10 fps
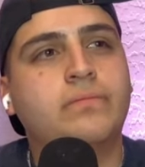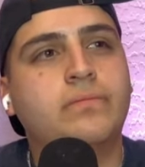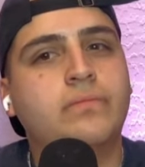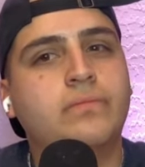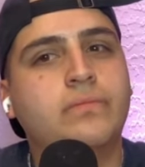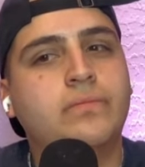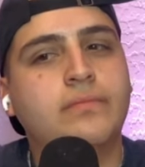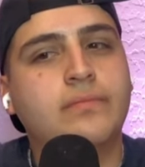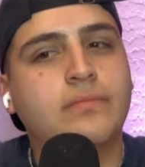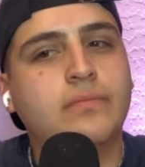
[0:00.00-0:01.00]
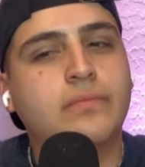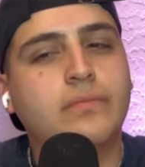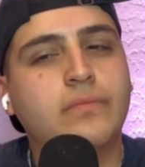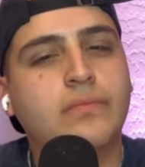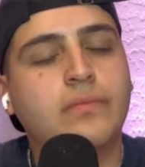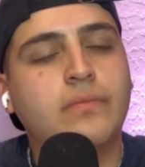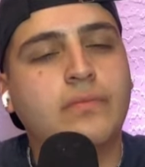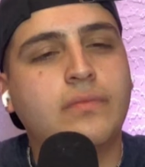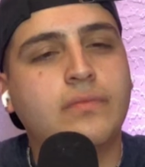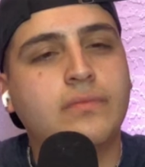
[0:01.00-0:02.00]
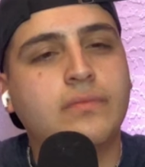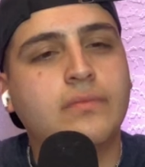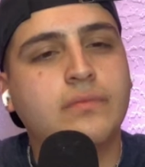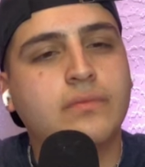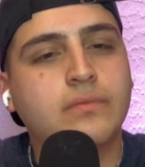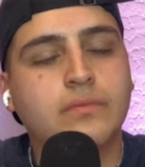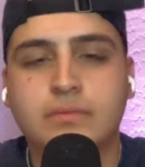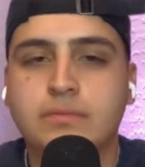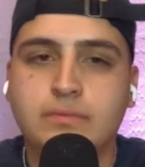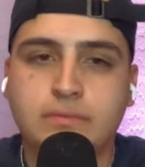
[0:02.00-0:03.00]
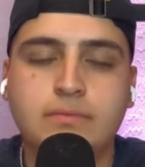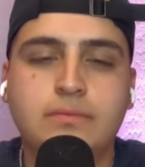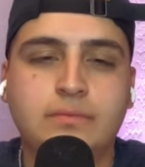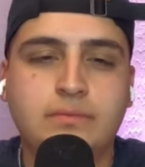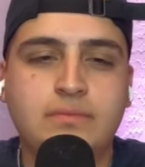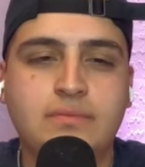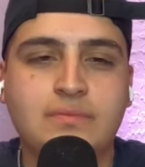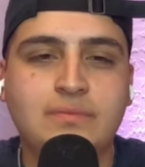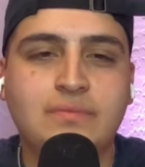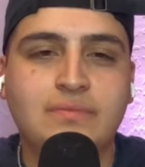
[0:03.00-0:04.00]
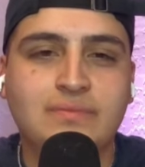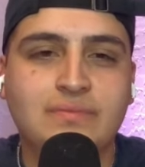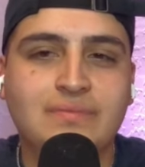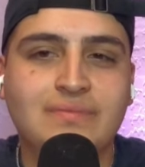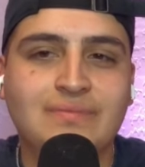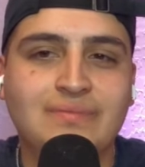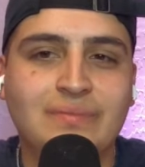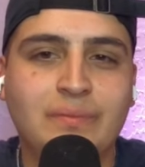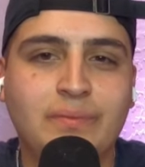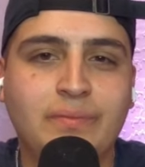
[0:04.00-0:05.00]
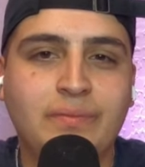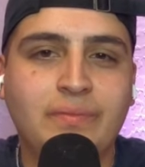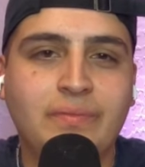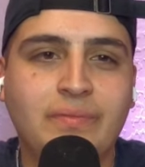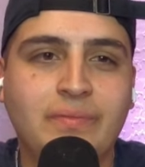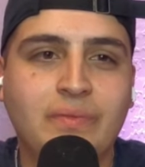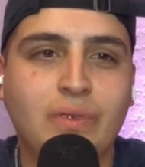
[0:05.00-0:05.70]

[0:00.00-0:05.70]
This person isn't speaking.